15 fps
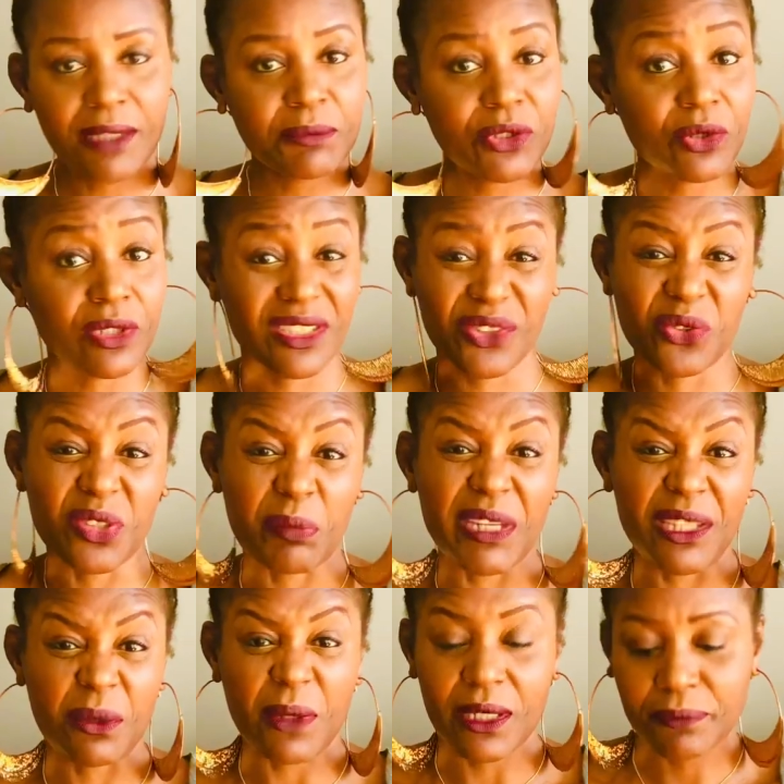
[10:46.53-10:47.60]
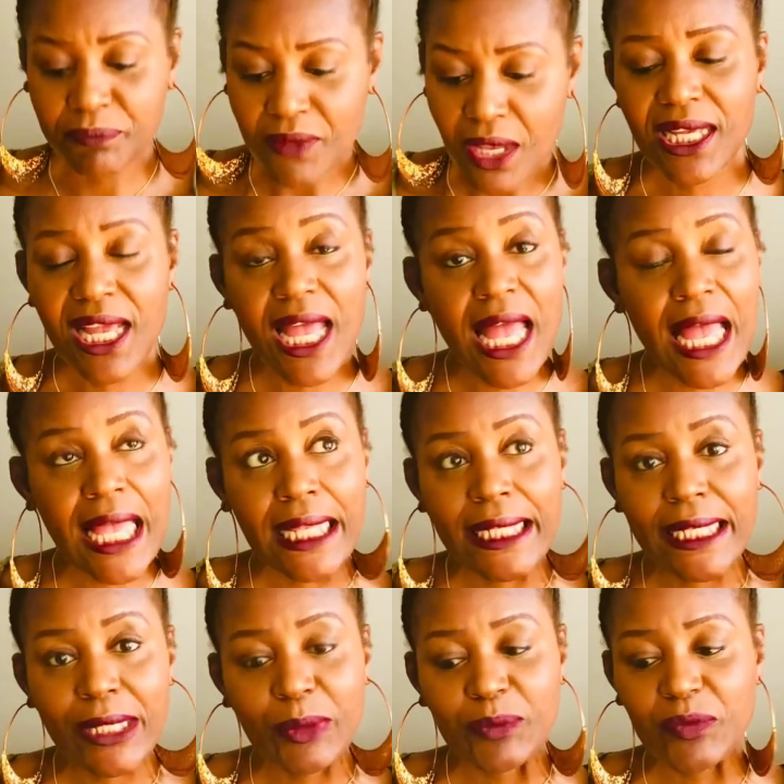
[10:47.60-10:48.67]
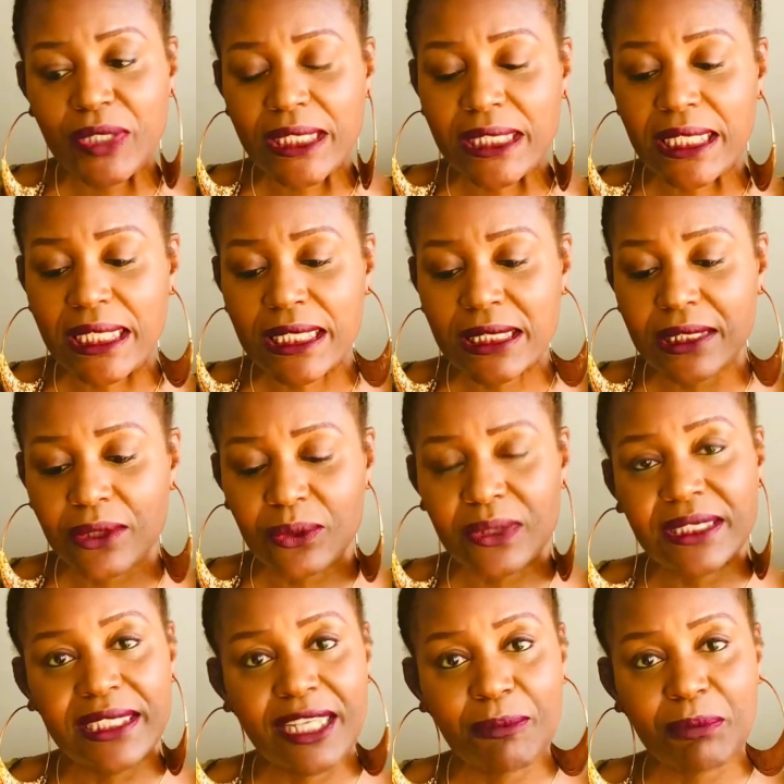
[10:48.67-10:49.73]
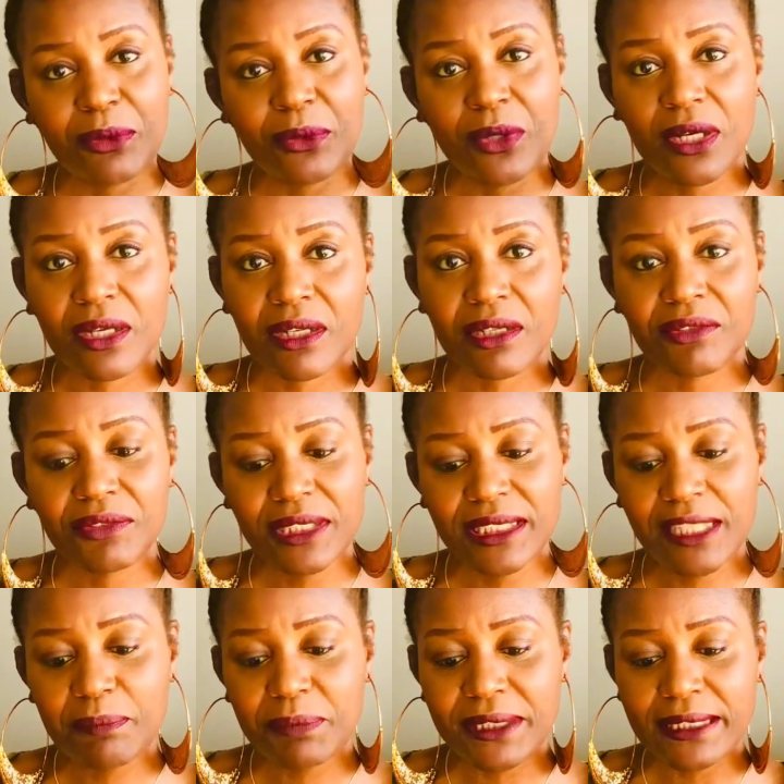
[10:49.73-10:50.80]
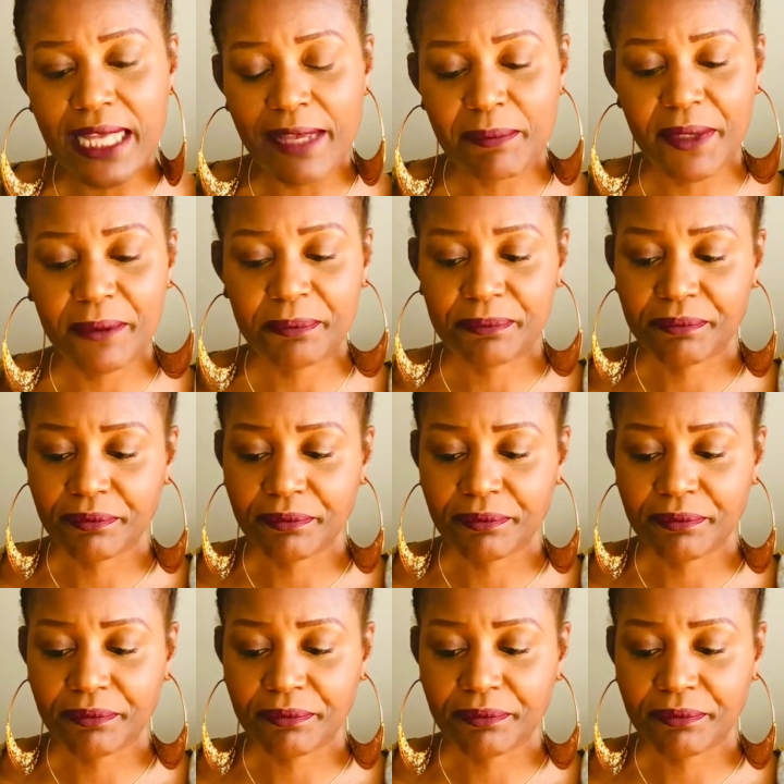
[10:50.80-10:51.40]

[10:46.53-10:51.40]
still going to do them anyway. A little reading, a little sample of the temp assignment.